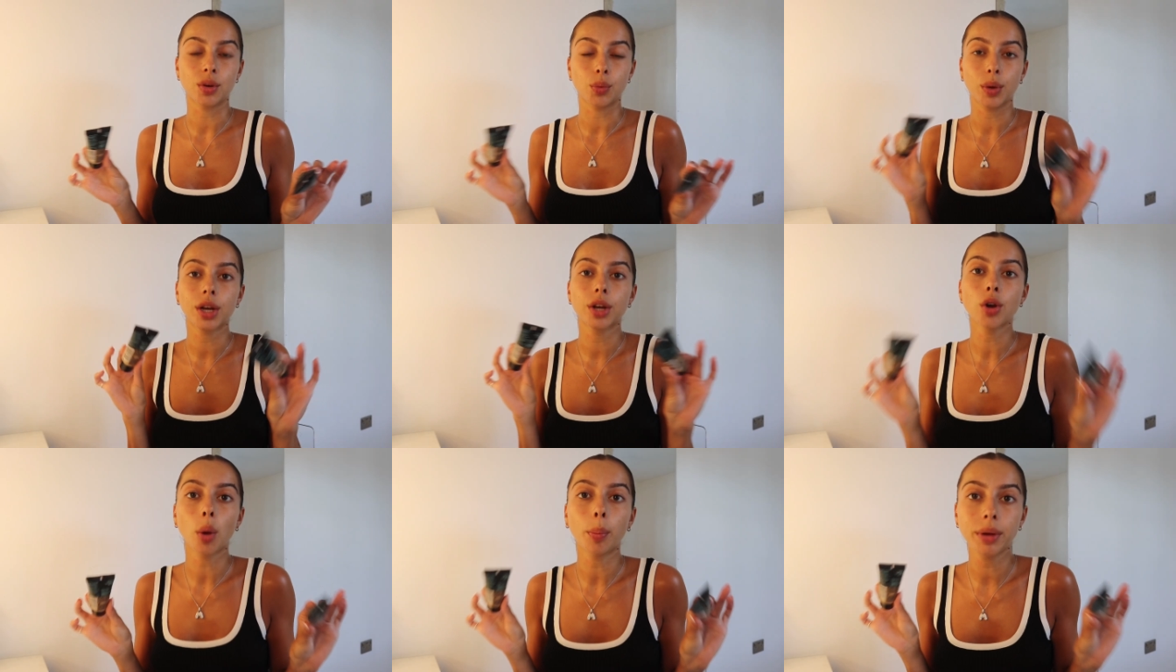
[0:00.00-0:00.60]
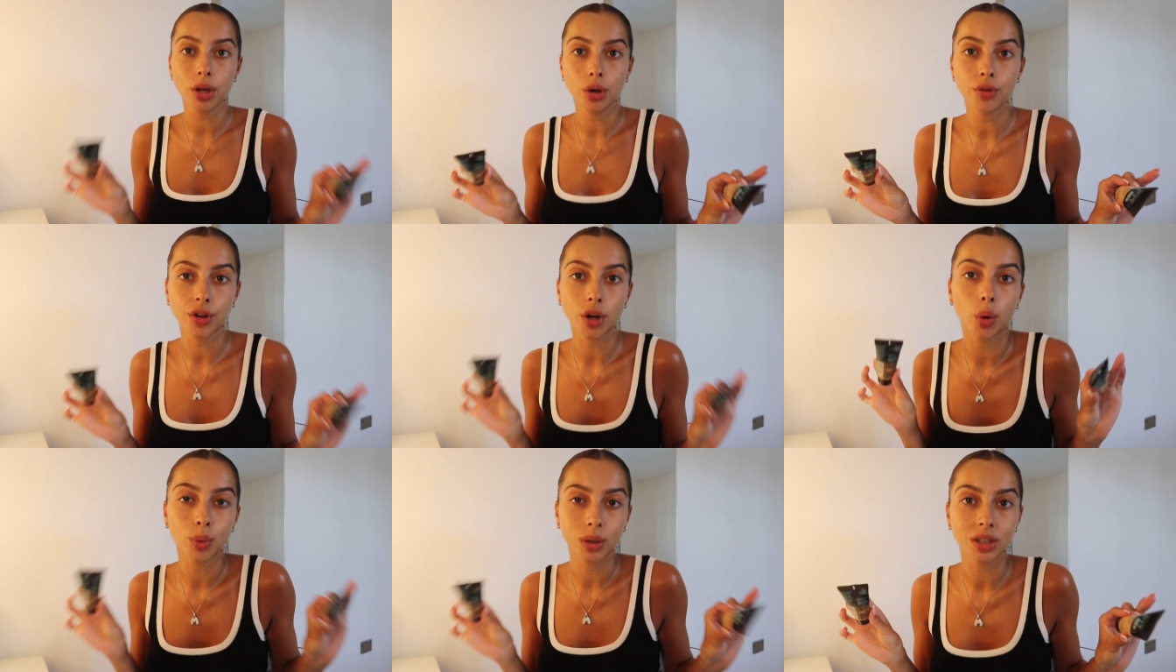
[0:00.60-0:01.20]
we cannot be using
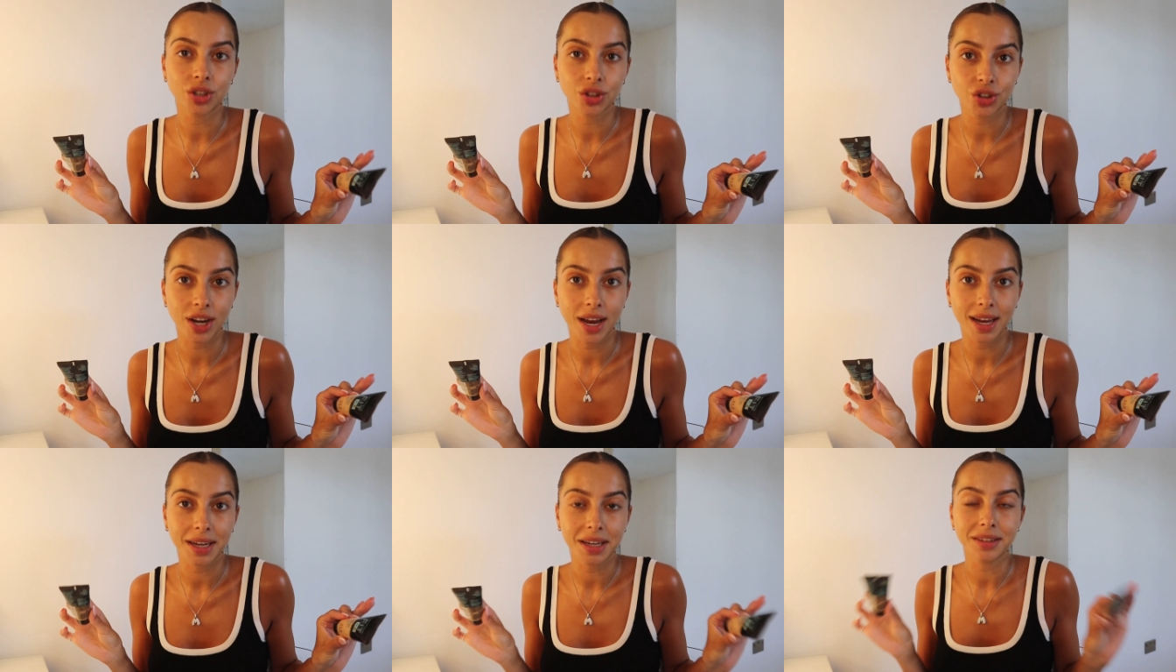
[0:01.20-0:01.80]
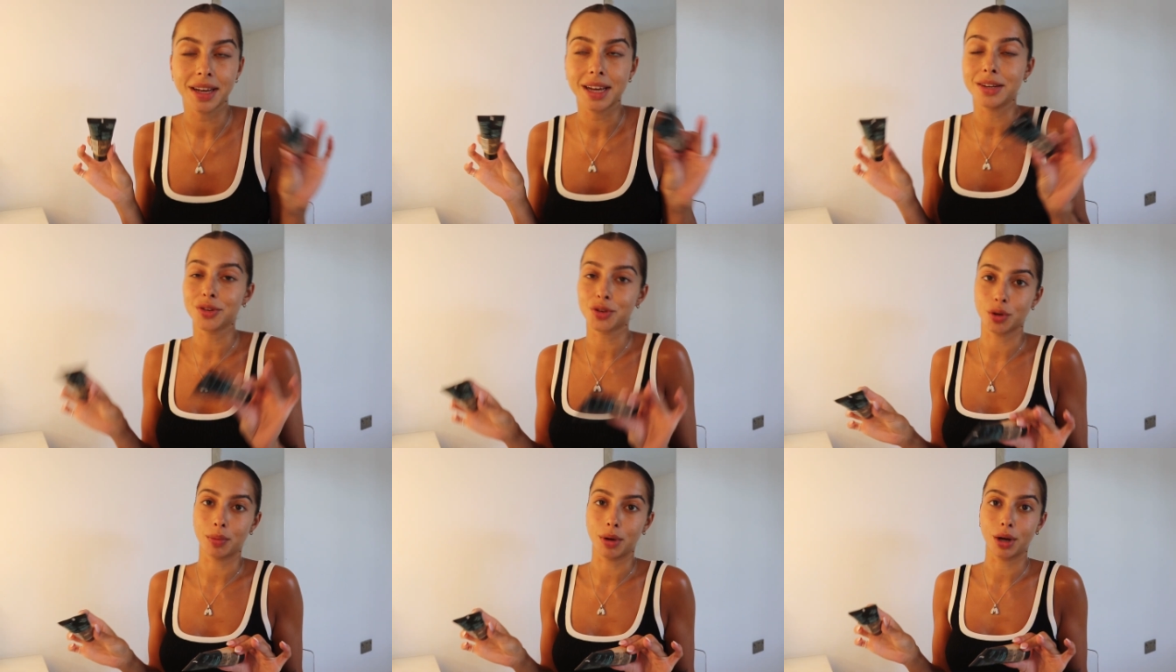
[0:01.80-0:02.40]
our winter shade in
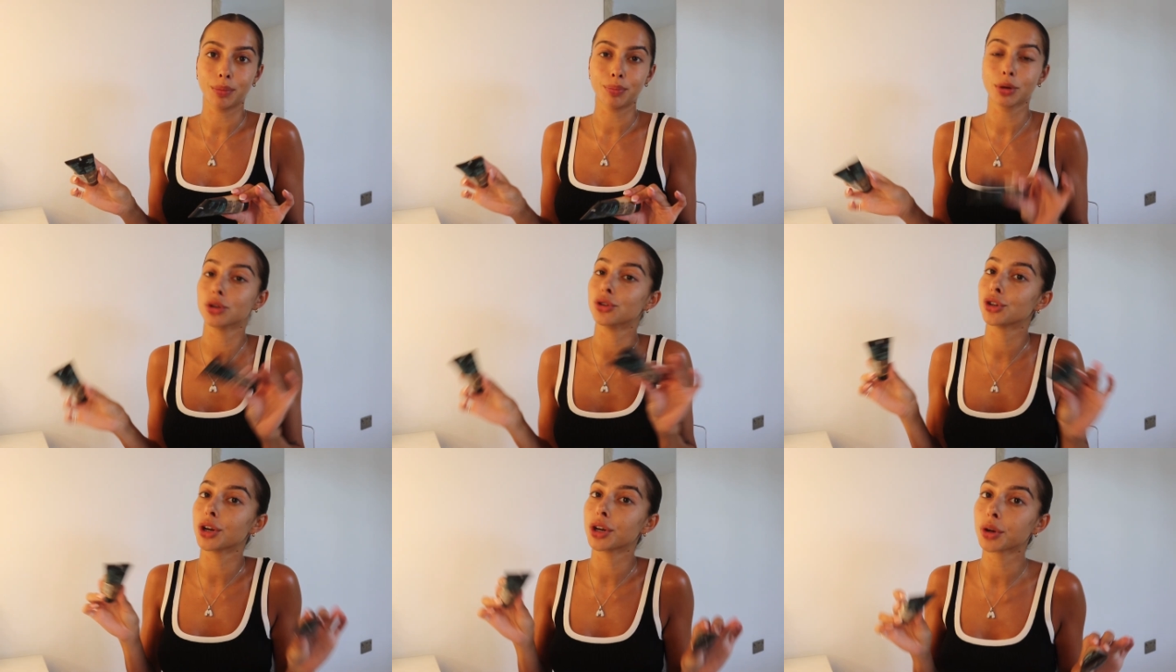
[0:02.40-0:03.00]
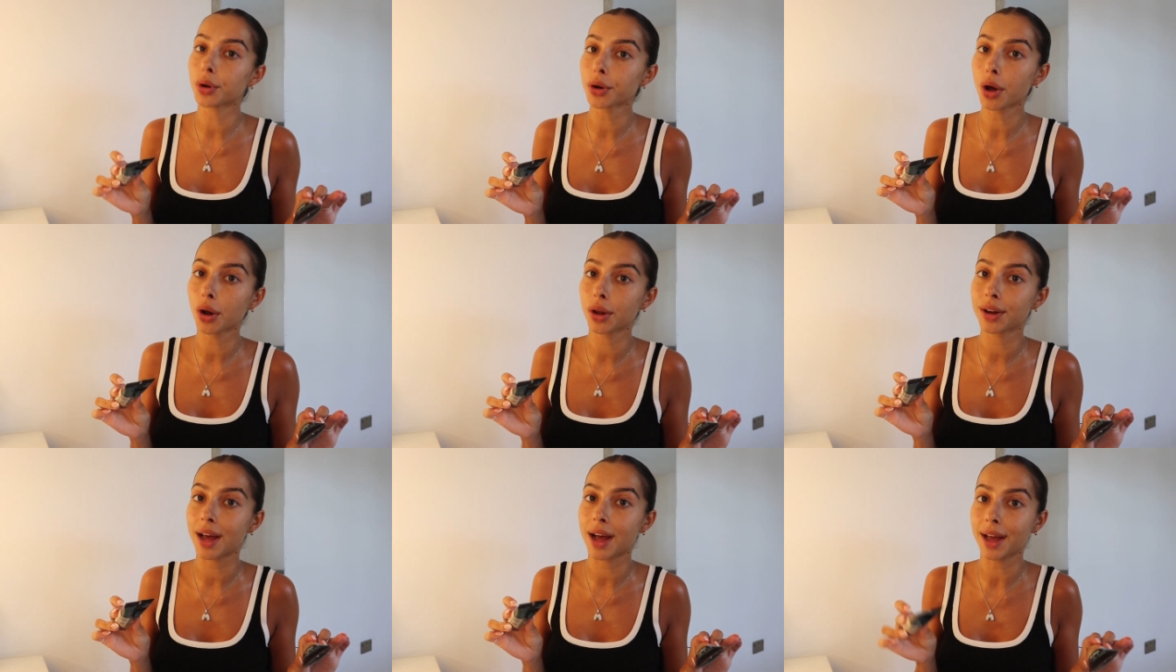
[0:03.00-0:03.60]
summer because you're gonna go on
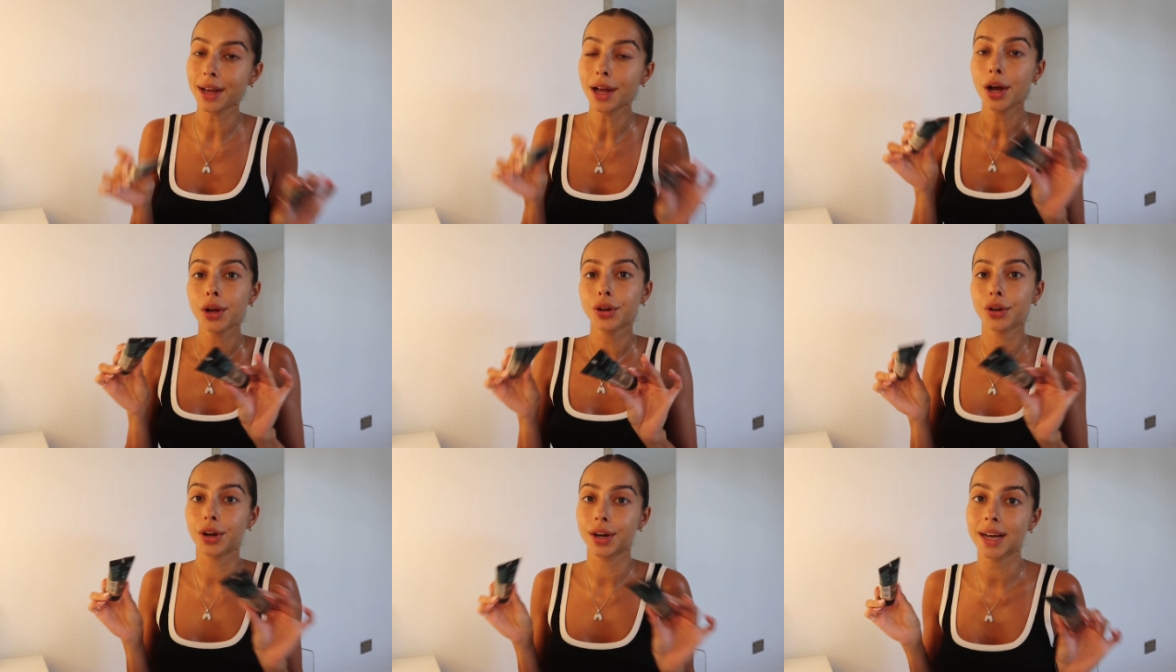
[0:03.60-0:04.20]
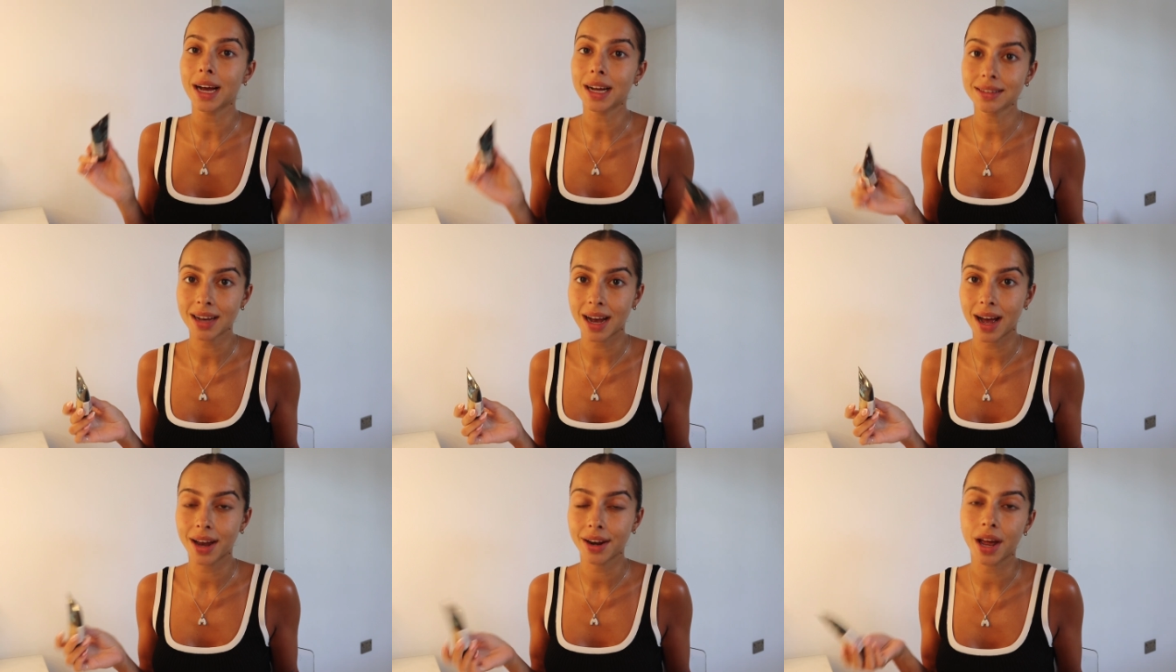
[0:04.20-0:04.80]
holiday, you're gonna get a
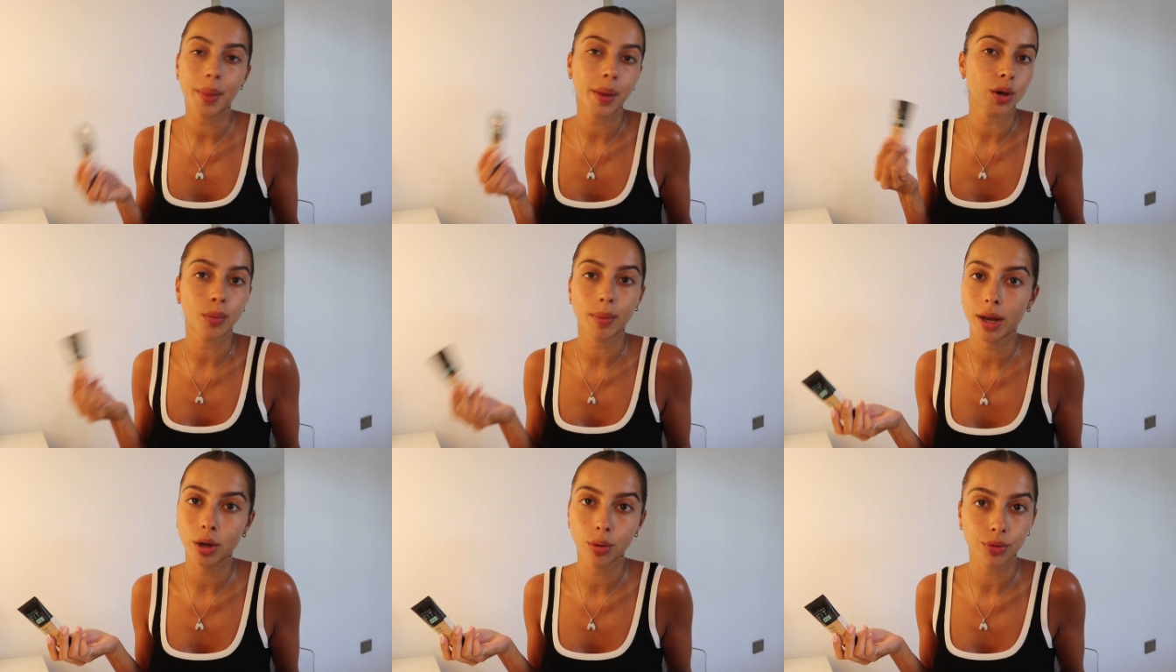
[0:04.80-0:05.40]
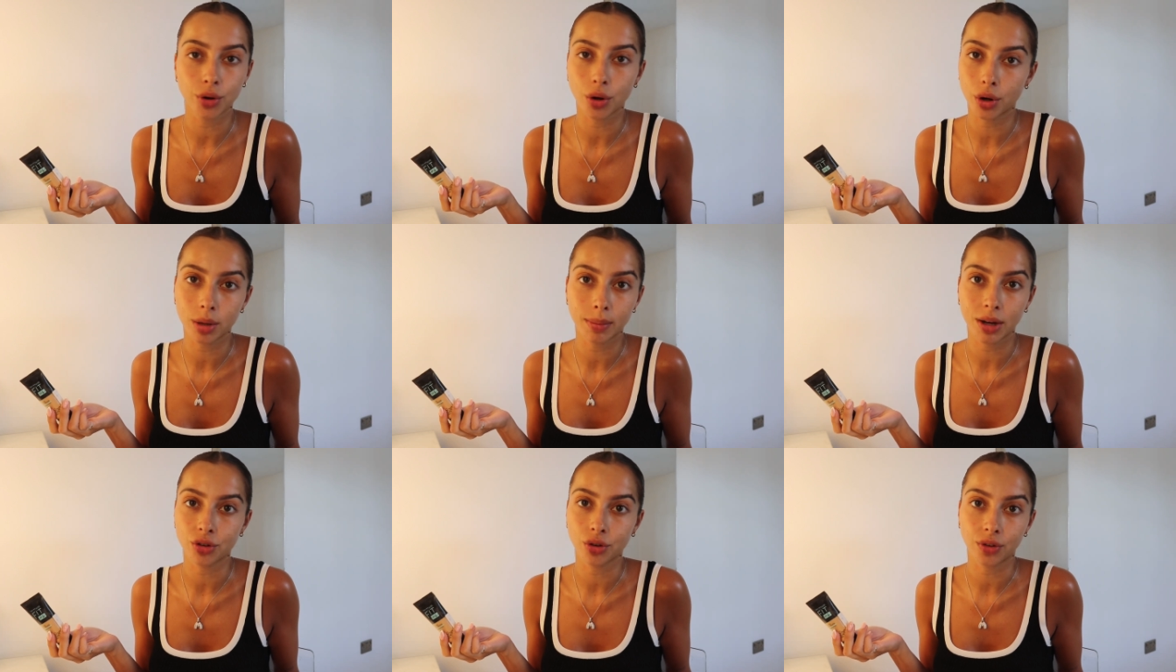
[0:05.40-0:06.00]
tan, and then your makeup's not gonna
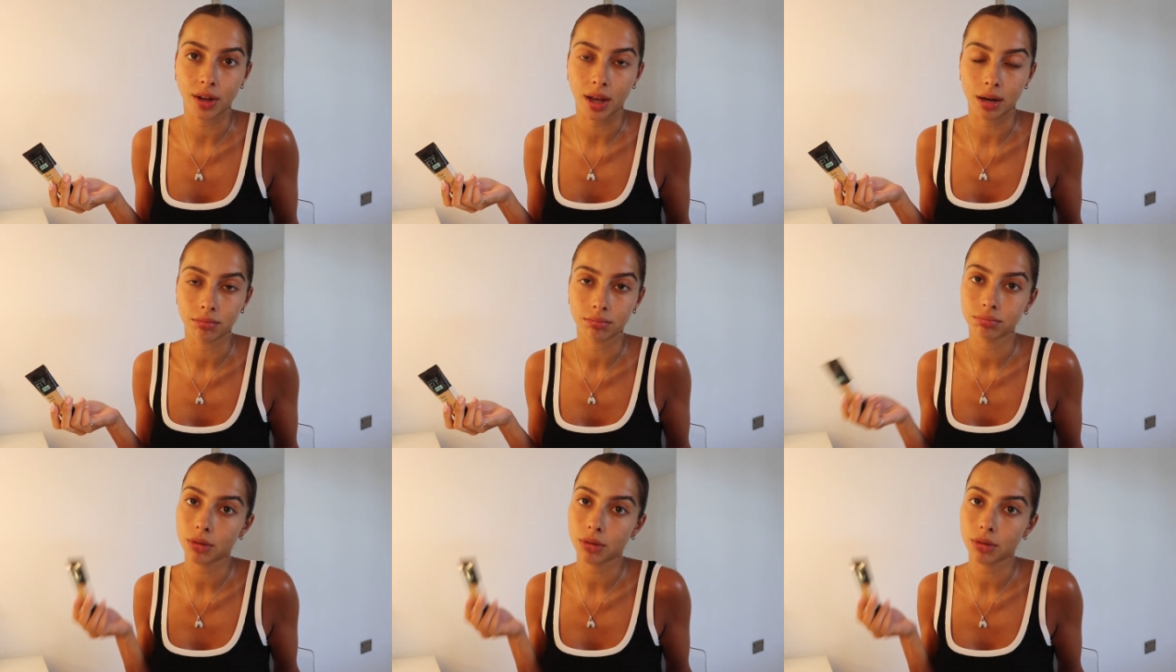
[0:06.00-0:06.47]
match your skin.